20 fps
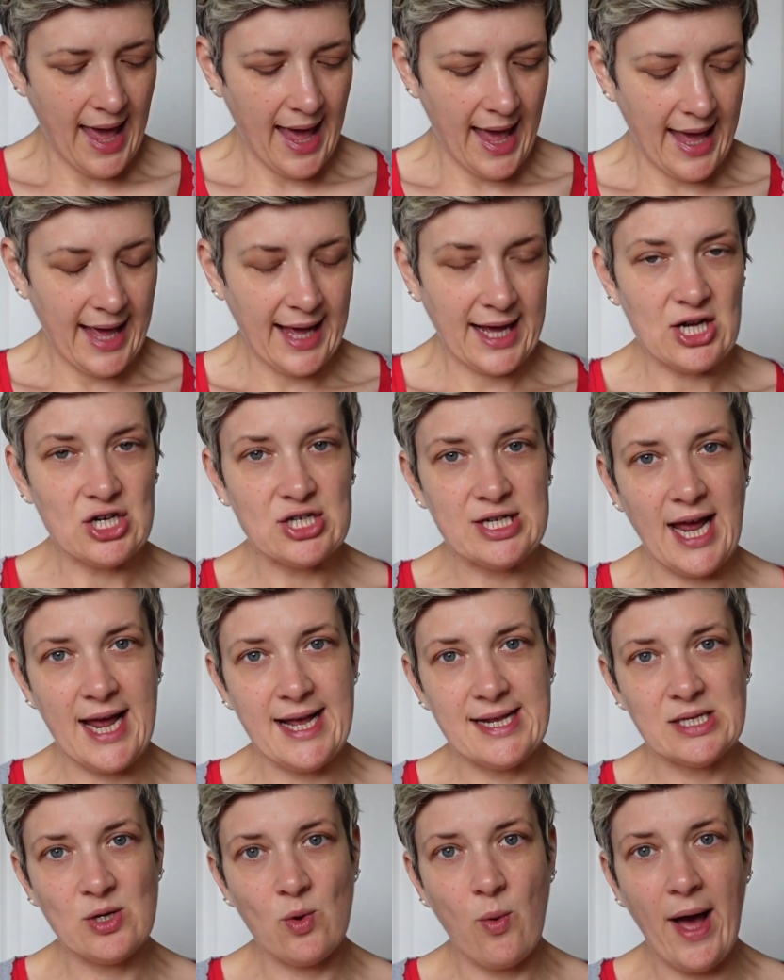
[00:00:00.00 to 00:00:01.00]
it
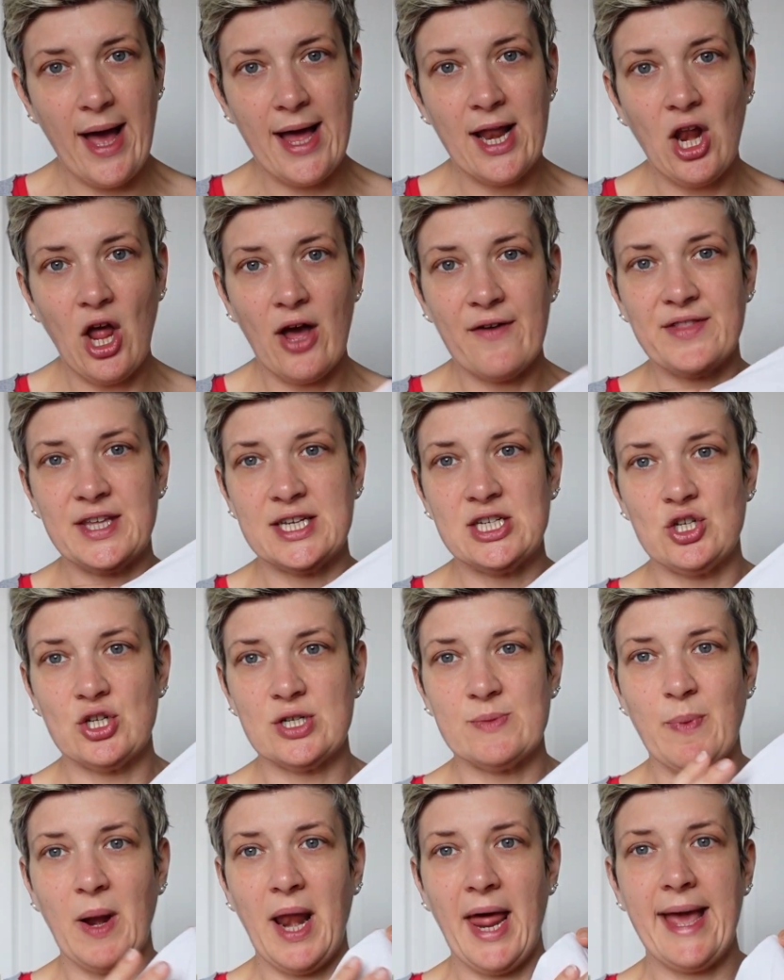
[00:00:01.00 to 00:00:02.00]
contains quite a lot of this
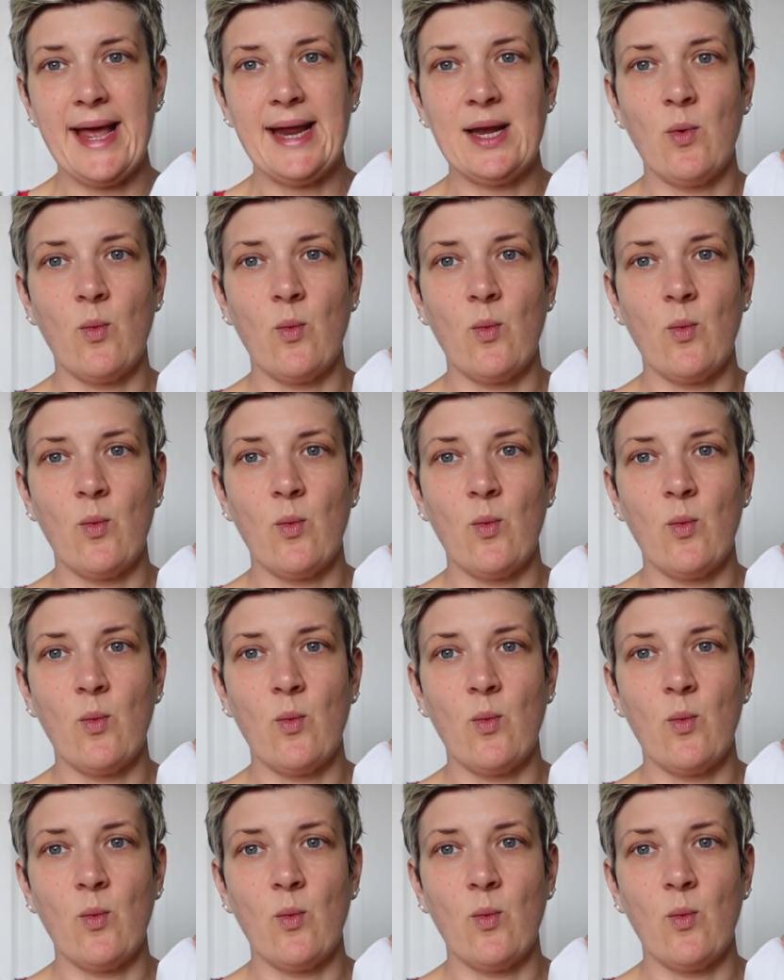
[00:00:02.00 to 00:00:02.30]
just plain